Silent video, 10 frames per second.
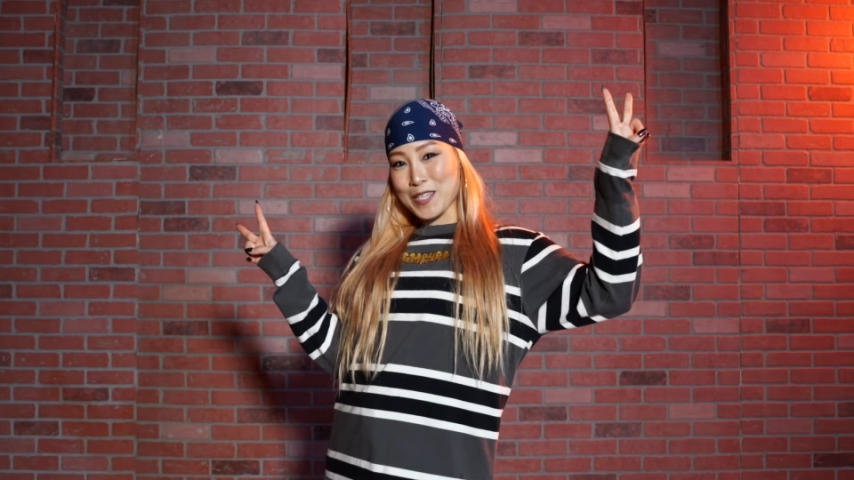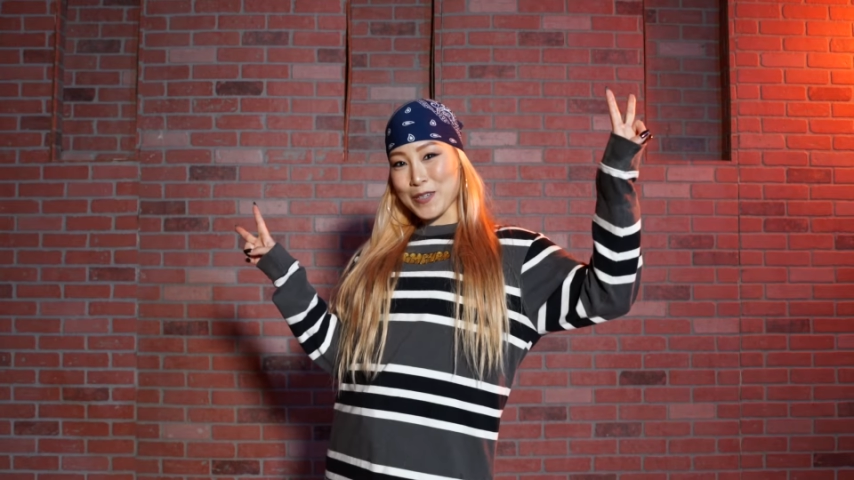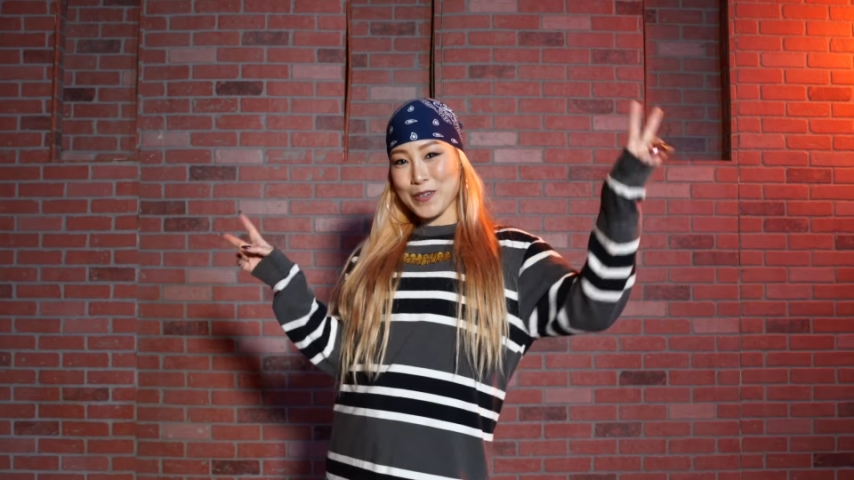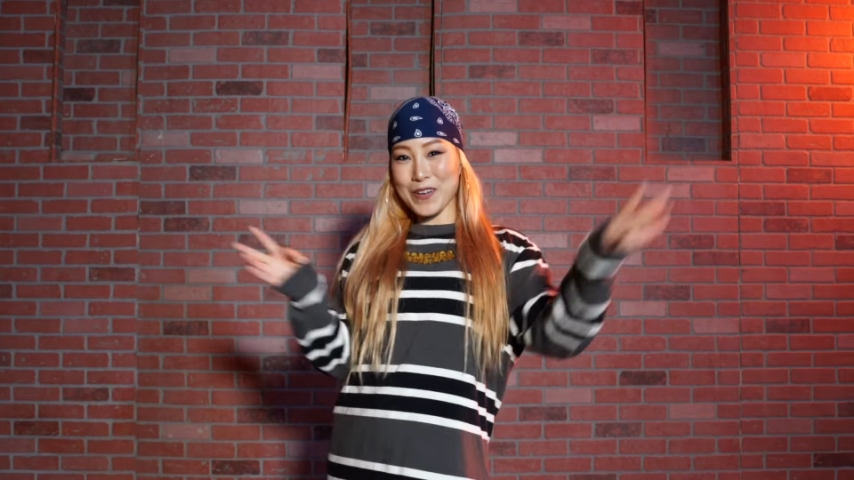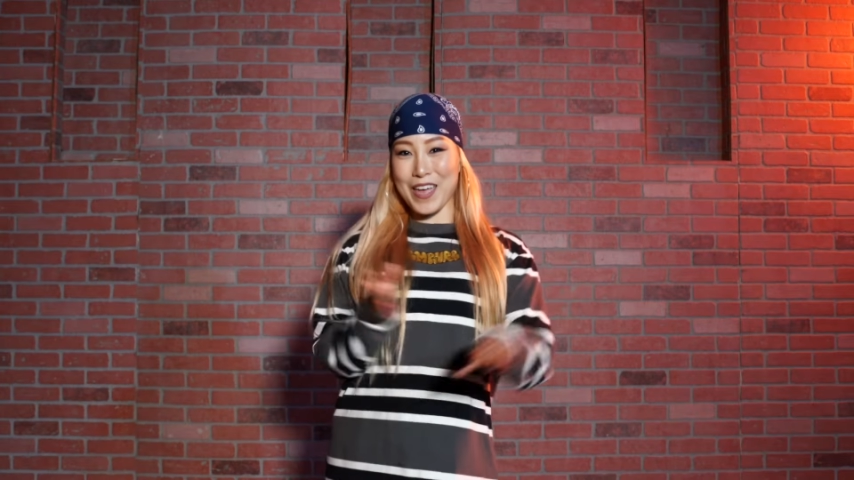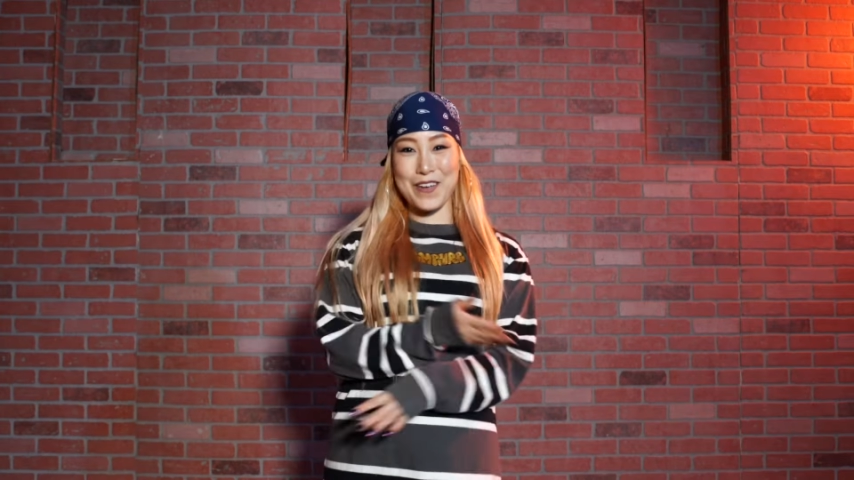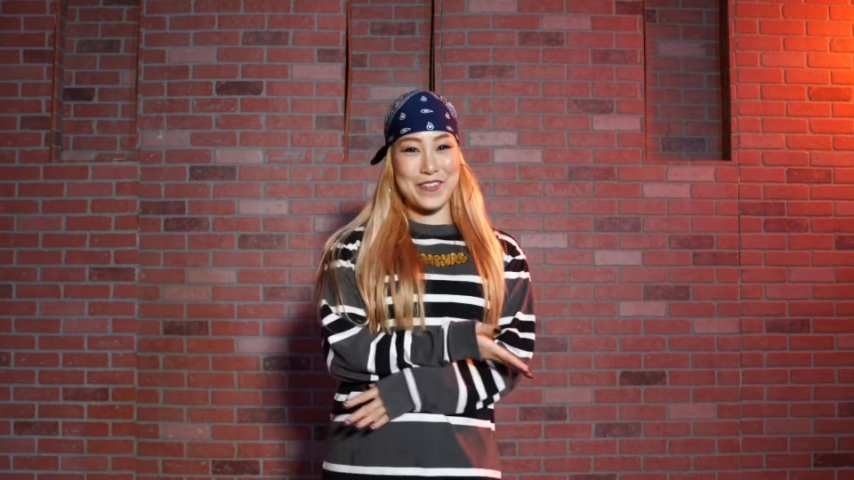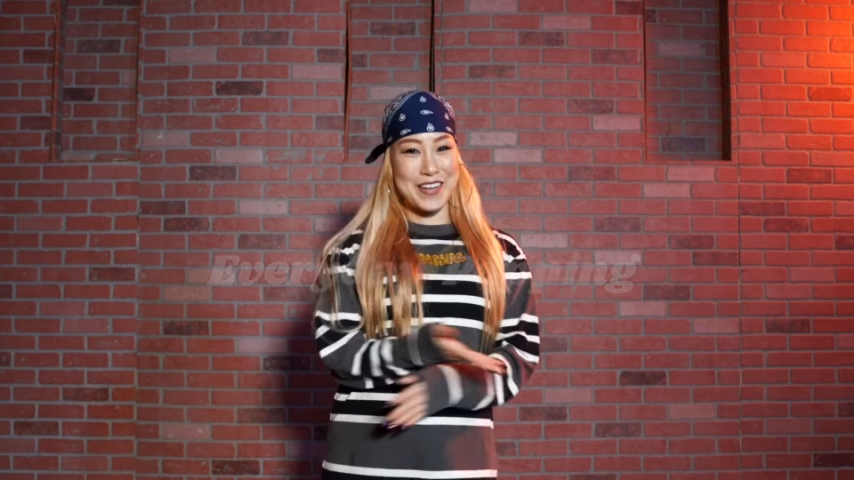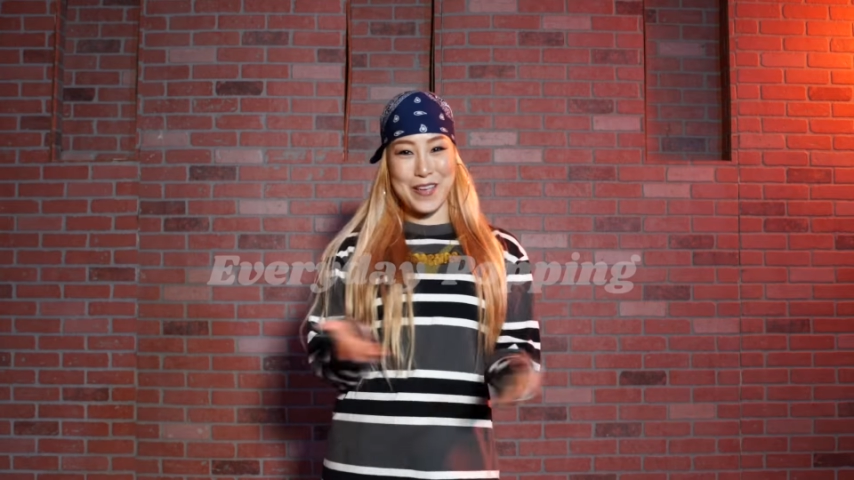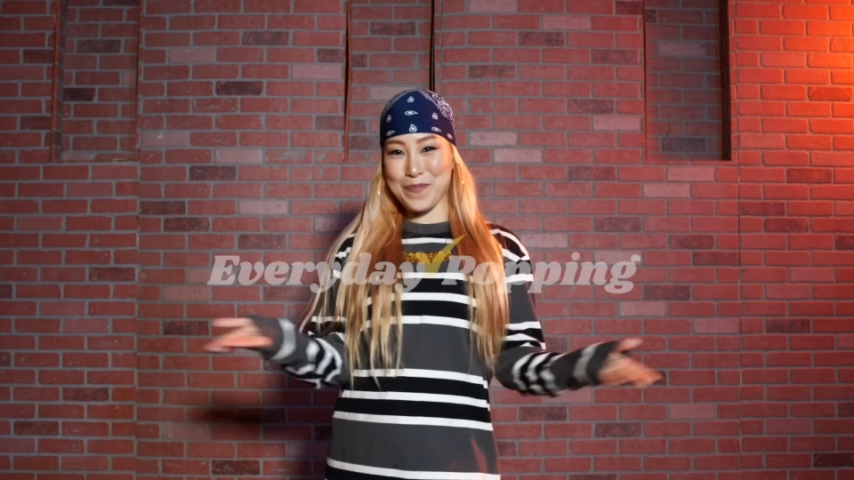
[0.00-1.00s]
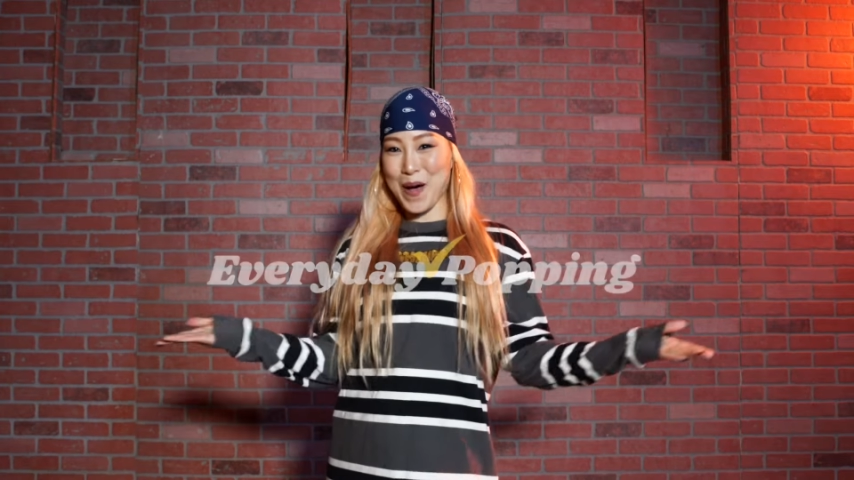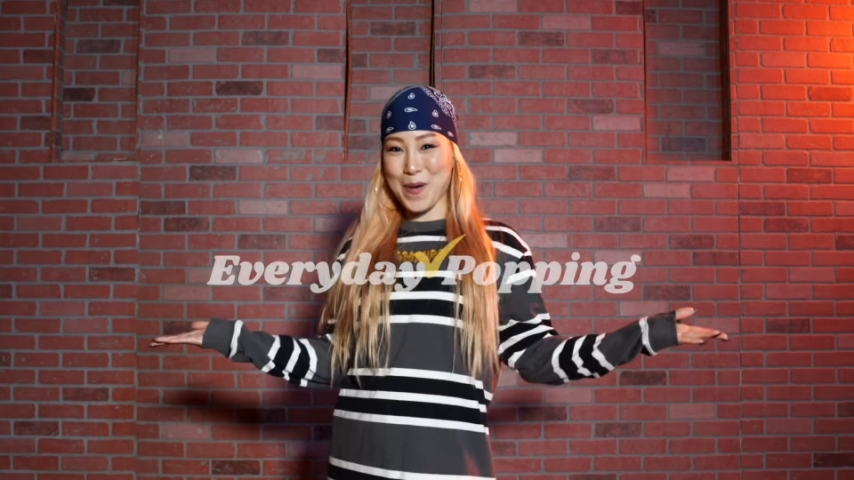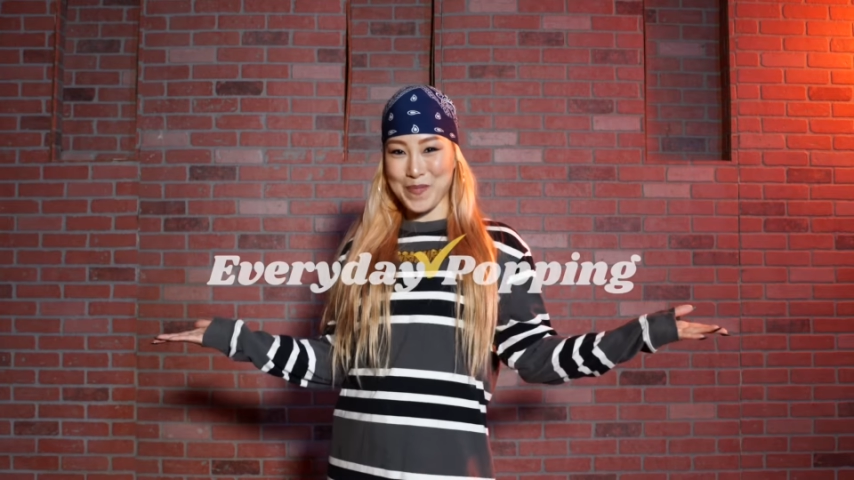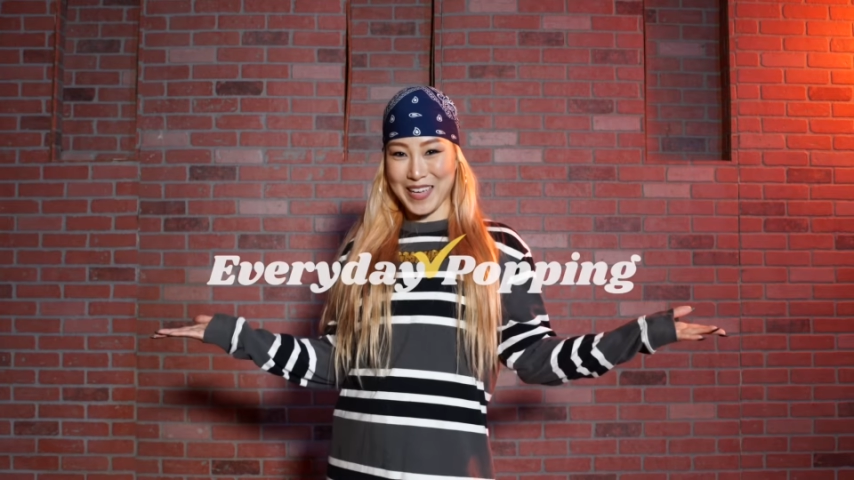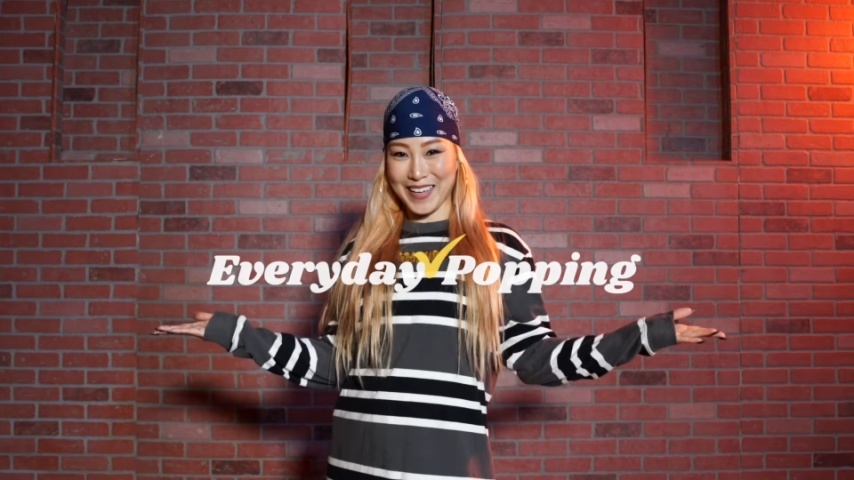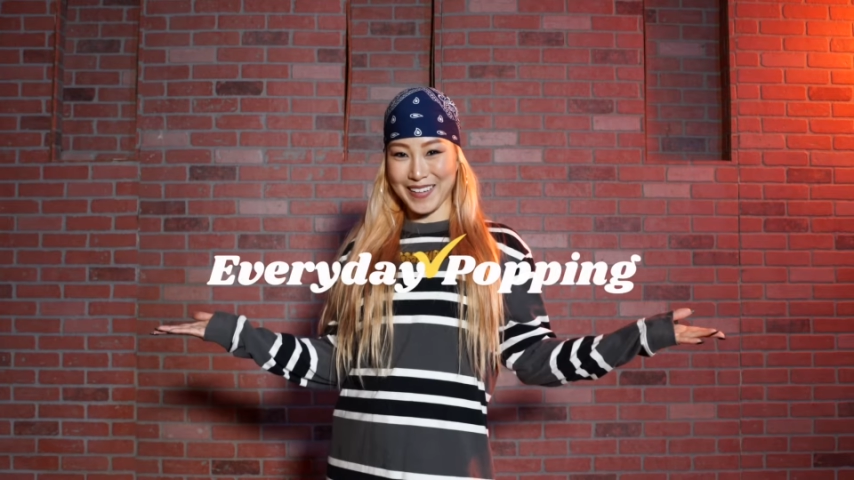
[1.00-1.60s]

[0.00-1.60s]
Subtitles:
to Everyday Popping.